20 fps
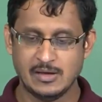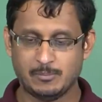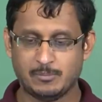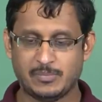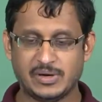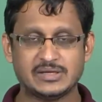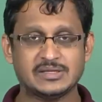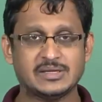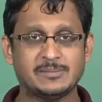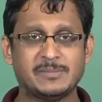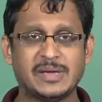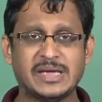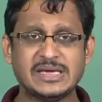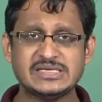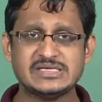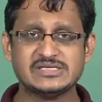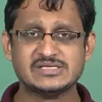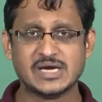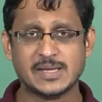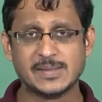but the
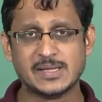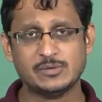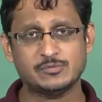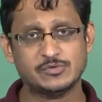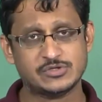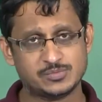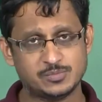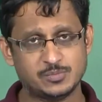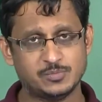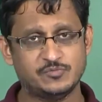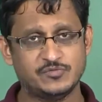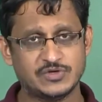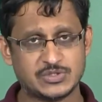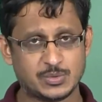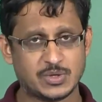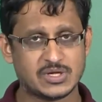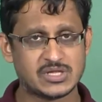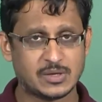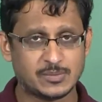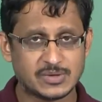main channel which, which
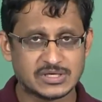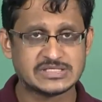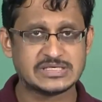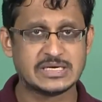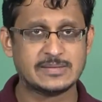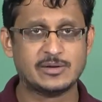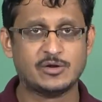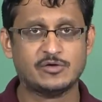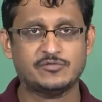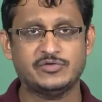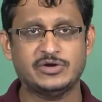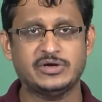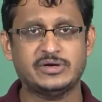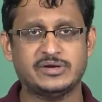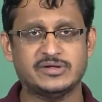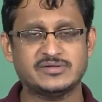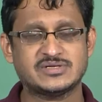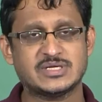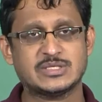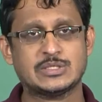was our channel of
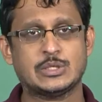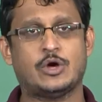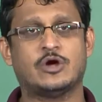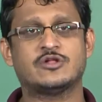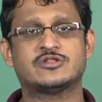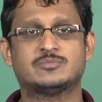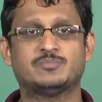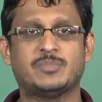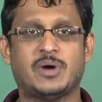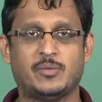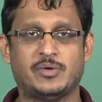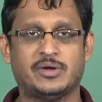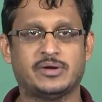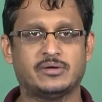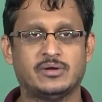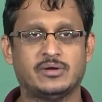interest has lost power.